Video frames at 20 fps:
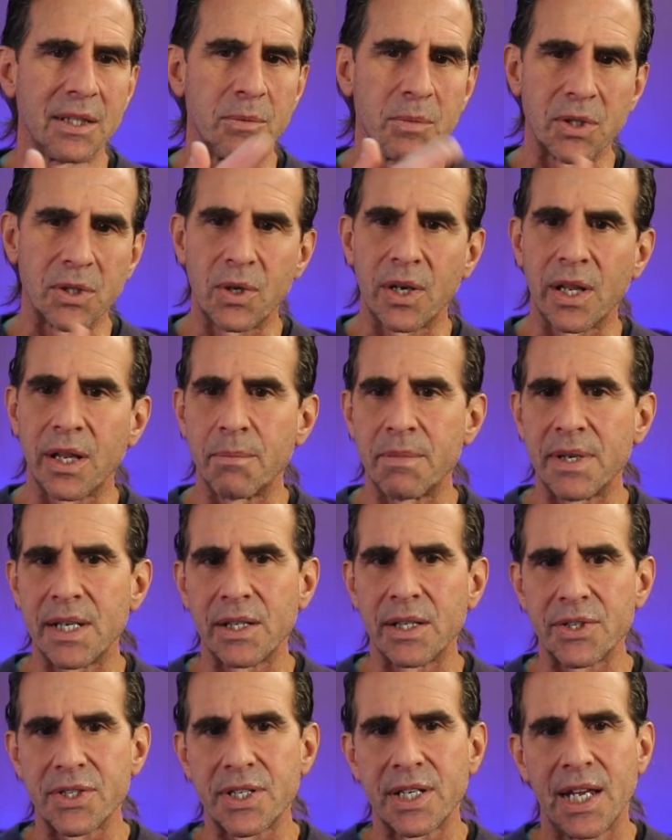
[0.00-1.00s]
slide, then we'll go to the
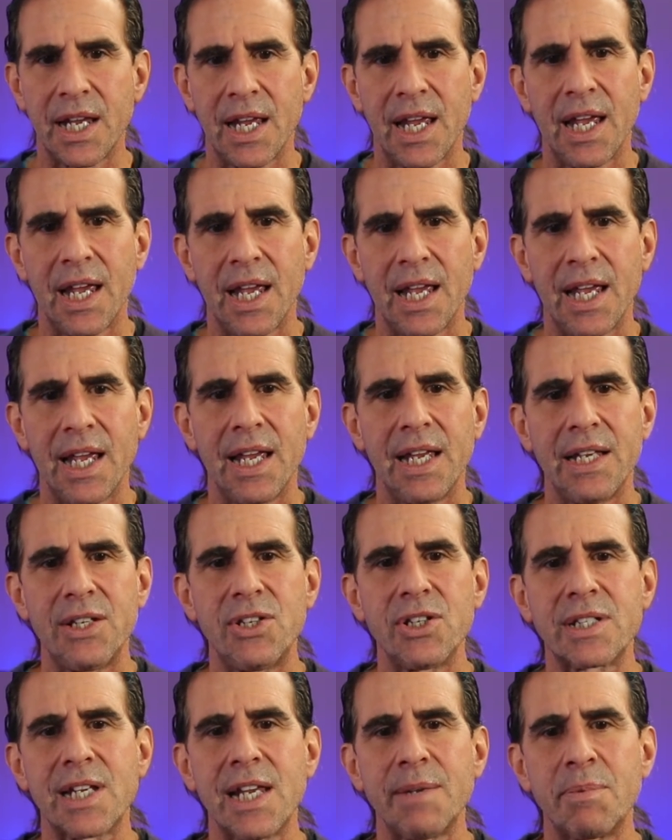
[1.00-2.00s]
meals.
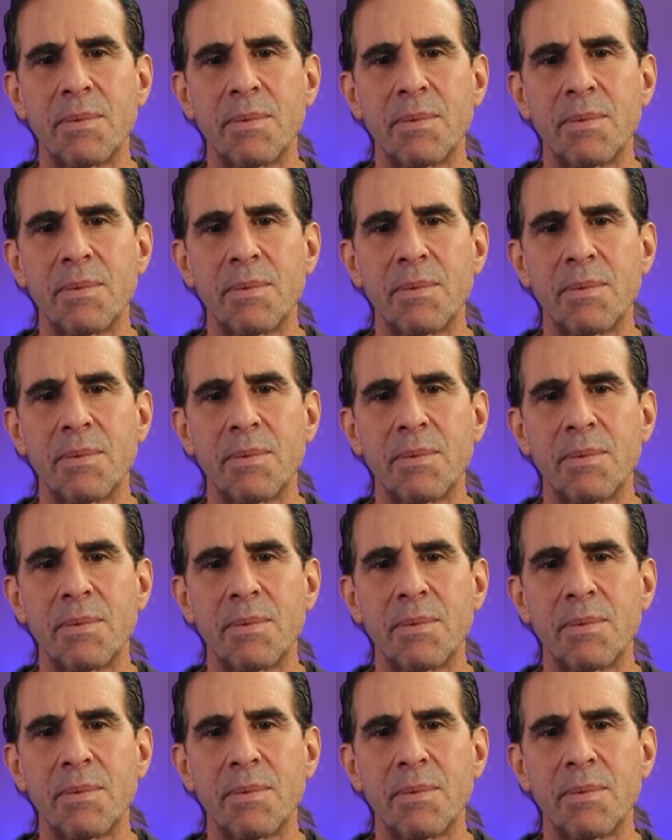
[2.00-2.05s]
Just